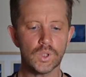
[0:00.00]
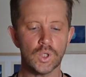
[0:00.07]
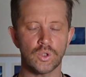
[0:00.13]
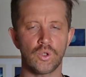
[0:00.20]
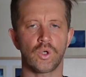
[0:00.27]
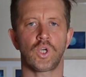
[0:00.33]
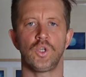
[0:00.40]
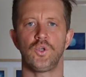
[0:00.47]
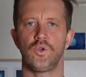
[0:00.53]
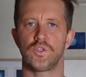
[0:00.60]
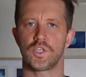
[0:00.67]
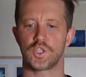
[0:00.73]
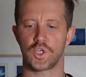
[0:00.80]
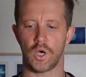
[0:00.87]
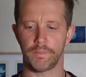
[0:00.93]
You can
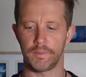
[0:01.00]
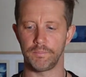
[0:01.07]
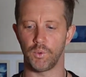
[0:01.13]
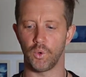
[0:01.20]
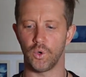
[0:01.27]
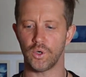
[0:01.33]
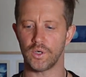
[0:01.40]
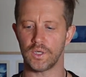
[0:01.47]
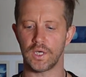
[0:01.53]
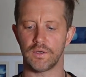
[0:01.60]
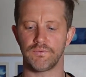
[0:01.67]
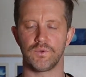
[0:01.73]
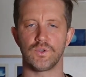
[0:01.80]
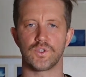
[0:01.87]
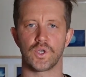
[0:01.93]
use a chopping board.
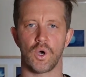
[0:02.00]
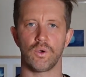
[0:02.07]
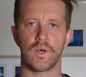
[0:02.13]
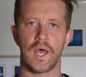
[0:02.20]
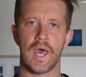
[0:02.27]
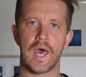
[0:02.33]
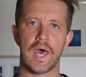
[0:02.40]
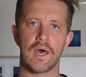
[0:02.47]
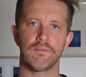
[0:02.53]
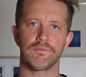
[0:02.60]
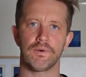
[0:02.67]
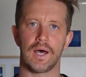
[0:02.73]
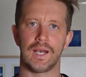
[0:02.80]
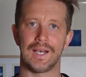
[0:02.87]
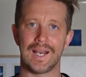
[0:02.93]
If you don't have
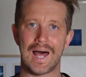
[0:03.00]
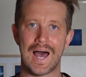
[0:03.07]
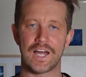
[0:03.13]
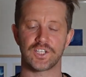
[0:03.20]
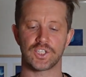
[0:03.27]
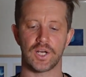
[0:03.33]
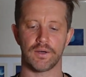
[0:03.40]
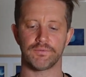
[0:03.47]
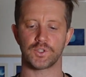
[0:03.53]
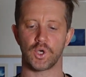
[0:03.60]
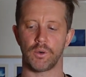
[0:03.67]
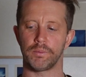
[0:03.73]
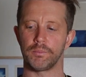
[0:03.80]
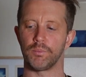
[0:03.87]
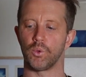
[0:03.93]
a large enough
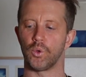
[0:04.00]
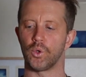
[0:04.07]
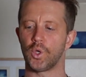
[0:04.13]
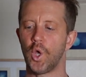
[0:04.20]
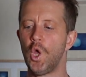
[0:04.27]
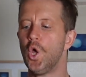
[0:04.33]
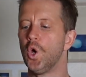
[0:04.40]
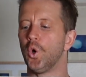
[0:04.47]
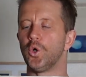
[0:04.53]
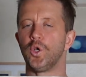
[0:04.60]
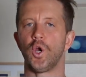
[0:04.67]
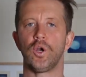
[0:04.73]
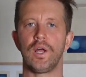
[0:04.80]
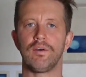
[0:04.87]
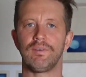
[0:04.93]
chopping board, or you
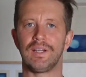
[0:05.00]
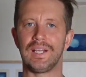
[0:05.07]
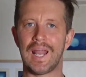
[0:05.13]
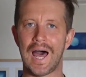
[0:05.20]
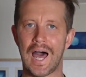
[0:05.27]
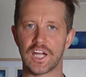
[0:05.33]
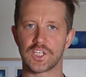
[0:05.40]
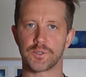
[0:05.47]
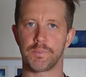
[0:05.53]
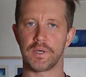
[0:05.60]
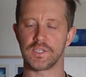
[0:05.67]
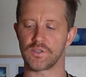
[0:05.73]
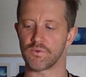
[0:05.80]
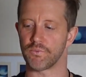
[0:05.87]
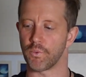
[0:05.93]
don't have a large
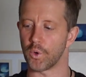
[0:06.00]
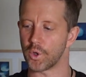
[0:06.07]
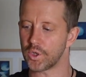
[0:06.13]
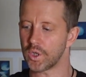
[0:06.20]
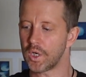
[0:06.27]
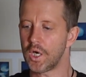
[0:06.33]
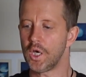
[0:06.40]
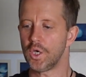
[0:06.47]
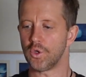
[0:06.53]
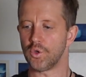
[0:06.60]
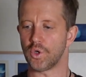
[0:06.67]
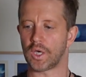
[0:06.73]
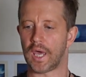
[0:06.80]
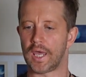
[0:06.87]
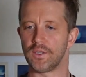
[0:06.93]
piece of wood,
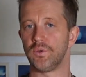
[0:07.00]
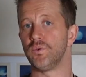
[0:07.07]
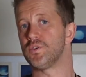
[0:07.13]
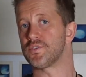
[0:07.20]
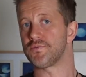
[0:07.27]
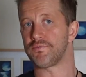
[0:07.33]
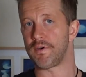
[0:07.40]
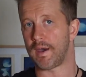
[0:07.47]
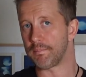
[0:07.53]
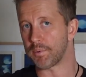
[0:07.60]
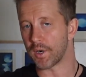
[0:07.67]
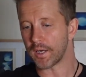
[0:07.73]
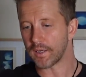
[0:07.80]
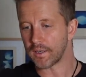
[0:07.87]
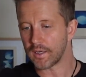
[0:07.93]
you can use
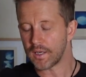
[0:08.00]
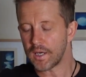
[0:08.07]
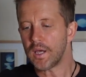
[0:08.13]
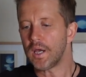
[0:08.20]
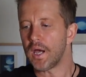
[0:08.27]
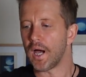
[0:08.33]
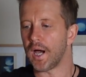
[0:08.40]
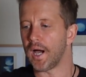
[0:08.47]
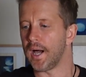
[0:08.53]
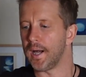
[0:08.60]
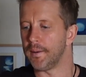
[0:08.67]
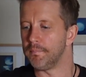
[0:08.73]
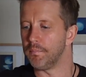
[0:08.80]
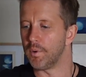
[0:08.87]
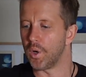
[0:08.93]
fabric,
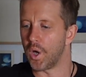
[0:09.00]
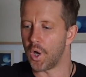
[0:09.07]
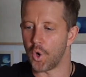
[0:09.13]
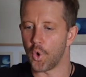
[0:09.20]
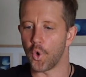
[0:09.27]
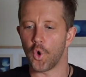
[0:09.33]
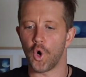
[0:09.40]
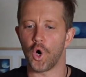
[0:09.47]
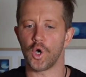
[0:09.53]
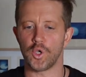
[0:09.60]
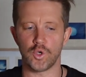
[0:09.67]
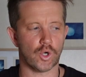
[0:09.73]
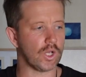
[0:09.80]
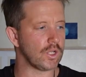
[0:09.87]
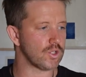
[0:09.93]
or
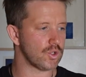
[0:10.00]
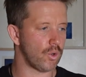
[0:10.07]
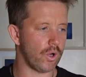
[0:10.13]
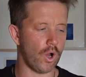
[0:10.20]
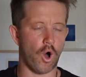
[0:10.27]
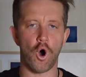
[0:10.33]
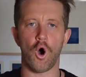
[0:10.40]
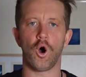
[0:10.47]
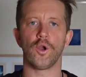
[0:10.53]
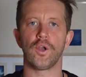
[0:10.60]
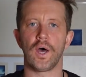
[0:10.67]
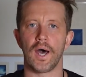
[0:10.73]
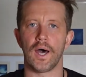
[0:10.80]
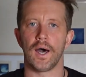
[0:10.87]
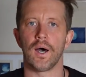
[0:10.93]
you can do it
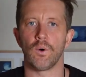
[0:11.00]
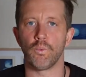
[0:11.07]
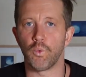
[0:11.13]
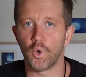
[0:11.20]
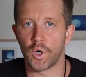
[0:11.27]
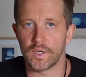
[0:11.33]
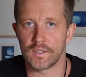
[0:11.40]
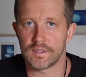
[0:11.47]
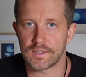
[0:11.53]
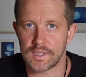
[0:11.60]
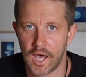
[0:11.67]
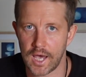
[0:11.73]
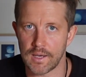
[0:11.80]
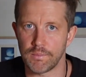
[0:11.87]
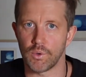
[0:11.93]
on a wooden
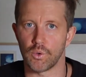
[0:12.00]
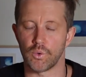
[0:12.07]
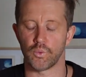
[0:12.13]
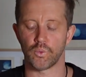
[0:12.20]
table.